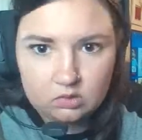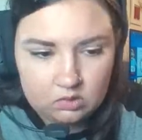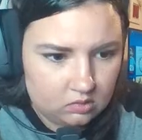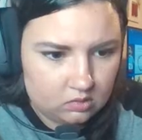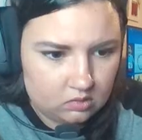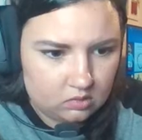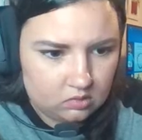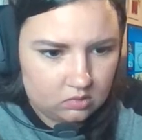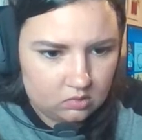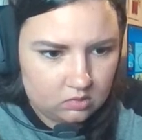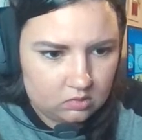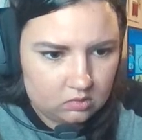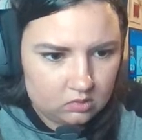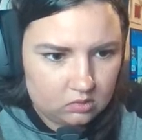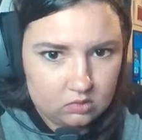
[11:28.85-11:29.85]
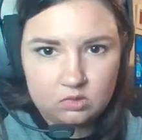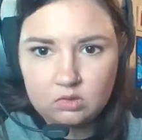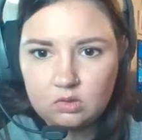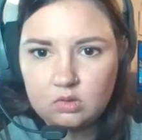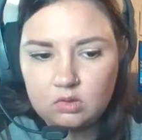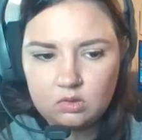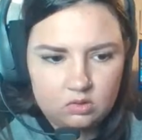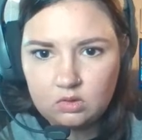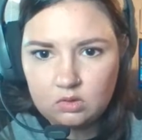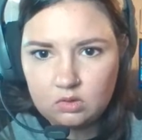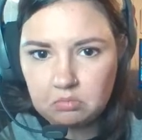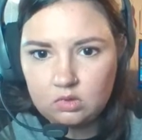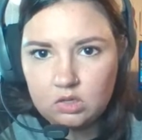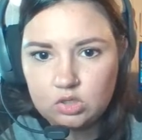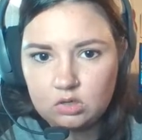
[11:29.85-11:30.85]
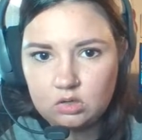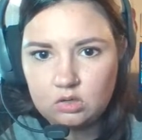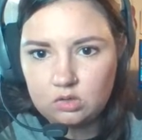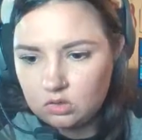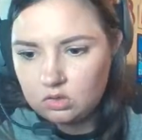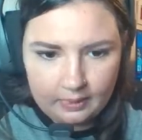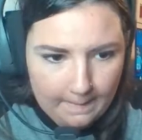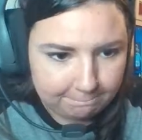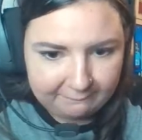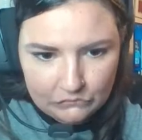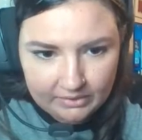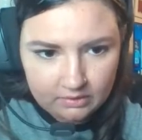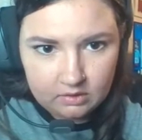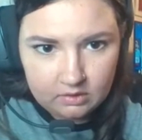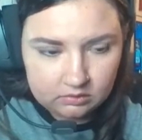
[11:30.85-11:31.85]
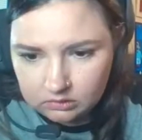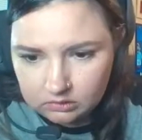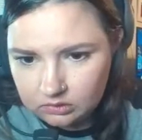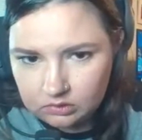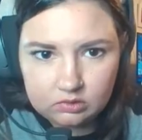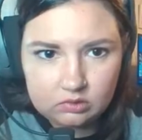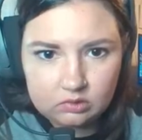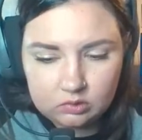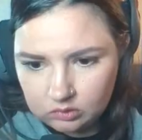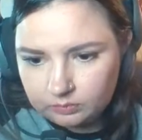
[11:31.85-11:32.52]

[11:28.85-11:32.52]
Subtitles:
matched the rest of the wood in the house. This one right here.